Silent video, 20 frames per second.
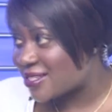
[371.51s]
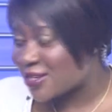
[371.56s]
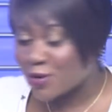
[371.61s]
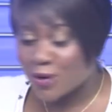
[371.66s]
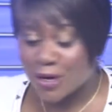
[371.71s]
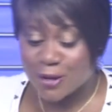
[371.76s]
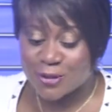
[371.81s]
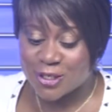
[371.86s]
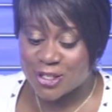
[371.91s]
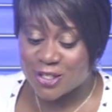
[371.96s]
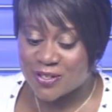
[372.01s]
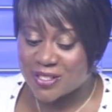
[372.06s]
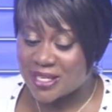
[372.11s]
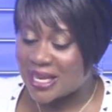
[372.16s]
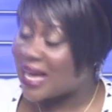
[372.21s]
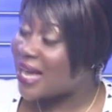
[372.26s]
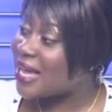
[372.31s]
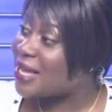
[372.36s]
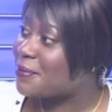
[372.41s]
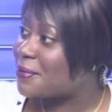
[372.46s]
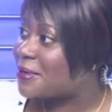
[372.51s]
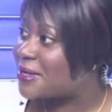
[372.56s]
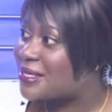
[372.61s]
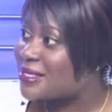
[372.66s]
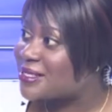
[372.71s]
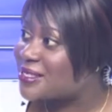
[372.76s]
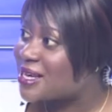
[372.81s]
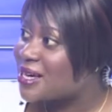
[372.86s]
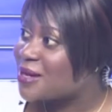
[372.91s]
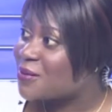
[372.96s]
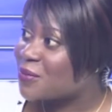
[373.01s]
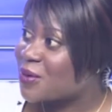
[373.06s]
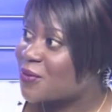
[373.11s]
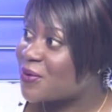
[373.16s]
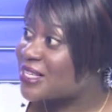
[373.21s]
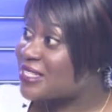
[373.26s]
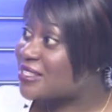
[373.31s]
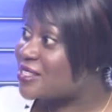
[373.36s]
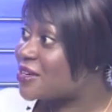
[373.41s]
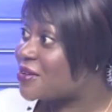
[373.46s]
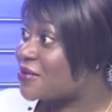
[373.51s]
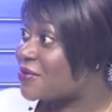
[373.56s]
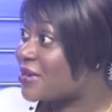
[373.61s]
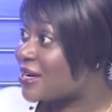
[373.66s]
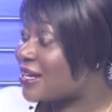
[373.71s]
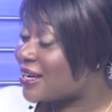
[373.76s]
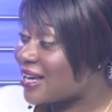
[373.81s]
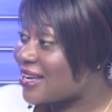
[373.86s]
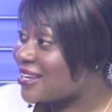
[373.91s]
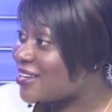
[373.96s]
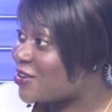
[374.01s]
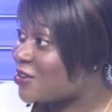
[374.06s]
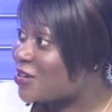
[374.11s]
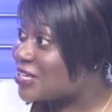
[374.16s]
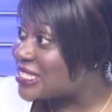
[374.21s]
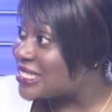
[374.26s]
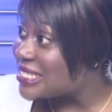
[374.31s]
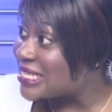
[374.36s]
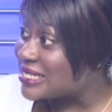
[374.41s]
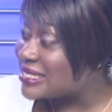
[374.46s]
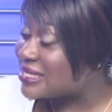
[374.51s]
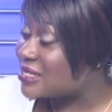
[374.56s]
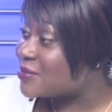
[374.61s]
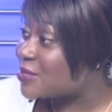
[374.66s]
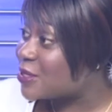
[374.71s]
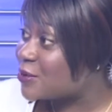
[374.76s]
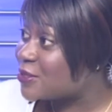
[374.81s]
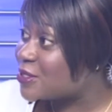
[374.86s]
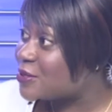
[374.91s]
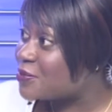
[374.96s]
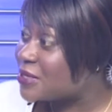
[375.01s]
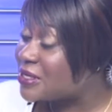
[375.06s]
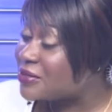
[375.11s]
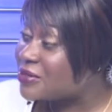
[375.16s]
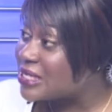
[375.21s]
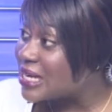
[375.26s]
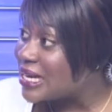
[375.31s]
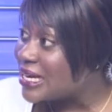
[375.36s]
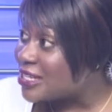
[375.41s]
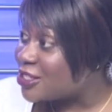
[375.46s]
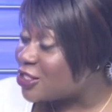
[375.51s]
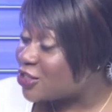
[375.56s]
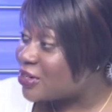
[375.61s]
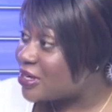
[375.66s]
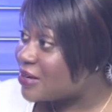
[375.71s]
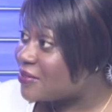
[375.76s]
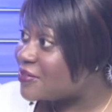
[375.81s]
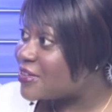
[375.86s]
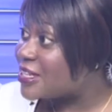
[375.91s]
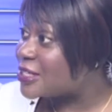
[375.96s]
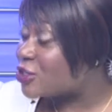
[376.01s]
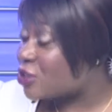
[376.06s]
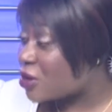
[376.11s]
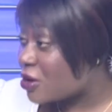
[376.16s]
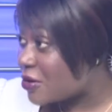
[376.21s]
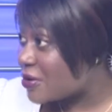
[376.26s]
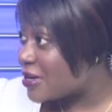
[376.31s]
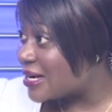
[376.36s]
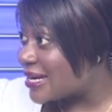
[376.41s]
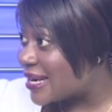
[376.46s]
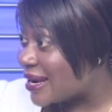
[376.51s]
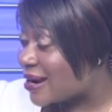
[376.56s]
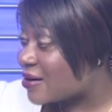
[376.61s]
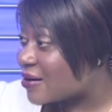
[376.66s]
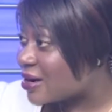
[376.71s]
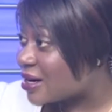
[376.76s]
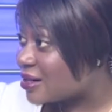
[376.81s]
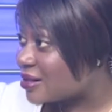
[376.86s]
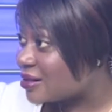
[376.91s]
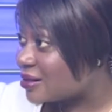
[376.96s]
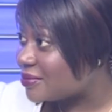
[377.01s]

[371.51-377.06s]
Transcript: They know how to use the iPads, but we're still relying on a system that was built during the Victorian era.